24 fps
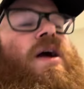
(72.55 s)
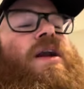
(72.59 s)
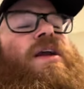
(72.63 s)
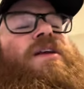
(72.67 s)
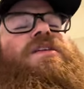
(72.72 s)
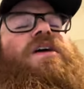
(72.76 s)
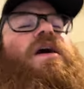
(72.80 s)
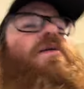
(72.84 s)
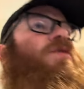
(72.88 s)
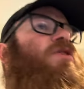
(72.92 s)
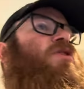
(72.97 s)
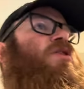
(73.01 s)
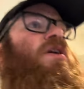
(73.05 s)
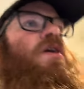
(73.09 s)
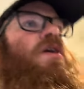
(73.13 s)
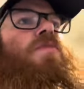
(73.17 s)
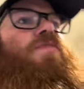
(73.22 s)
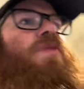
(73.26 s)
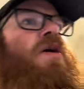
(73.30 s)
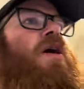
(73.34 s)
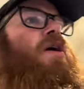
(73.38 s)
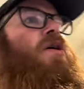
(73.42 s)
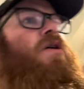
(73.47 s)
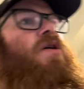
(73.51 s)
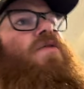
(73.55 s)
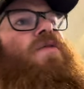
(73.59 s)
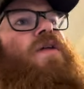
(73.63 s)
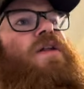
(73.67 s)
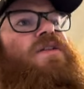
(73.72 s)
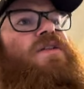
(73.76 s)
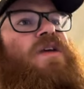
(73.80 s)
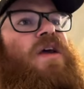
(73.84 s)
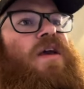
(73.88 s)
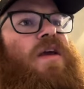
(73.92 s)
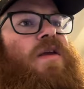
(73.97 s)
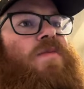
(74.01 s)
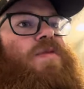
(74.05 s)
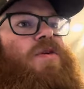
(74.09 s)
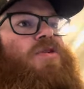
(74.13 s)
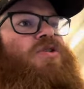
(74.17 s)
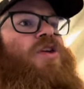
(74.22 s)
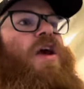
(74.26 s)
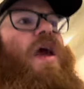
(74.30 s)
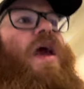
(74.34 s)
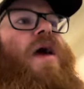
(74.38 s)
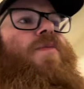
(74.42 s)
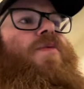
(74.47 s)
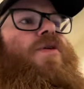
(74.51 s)
Anytime you see a beggar that's like in
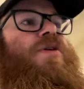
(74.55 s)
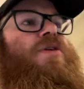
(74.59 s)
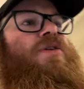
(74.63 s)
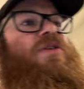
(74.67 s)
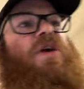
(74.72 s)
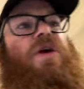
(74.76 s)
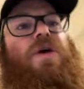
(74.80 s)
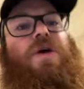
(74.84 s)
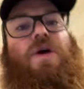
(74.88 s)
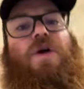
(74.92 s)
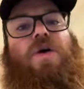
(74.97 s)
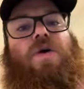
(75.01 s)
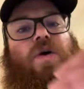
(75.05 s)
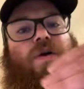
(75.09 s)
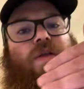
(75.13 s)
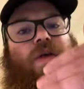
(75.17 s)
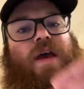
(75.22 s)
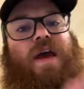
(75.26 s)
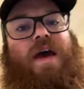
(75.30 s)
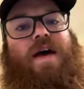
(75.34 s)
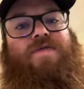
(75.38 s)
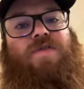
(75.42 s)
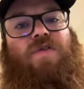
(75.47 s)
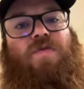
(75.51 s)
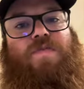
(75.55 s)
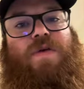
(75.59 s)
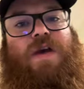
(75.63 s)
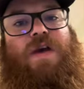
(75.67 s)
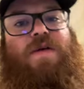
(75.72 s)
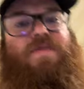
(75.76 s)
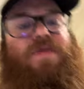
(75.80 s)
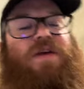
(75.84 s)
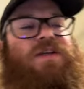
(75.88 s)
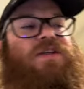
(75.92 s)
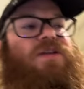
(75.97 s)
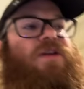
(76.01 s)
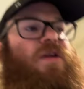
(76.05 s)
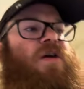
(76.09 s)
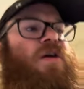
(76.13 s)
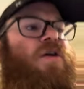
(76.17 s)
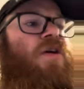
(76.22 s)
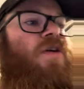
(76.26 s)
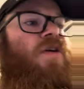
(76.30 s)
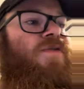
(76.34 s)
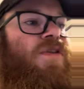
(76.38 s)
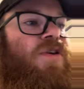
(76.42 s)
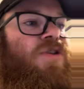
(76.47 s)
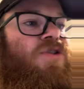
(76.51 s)
pajamas, or they have their baby slung
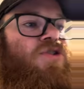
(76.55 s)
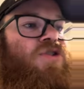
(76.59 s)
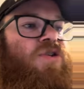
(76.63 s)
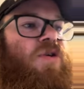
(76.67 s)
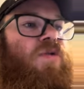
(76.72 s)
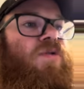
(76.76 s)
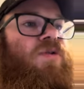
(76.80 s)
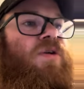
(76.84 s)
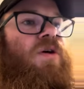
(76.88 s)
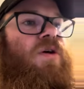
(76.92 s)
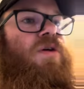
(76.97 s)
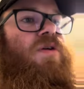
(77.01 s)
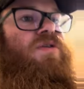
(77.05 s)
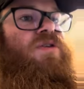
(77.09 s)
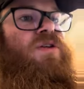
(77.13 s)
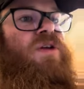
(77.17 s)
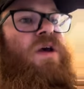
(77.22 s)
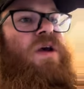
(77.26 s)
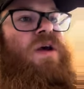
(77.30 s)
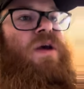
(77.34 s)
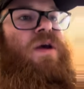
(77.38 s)
over their shoulders,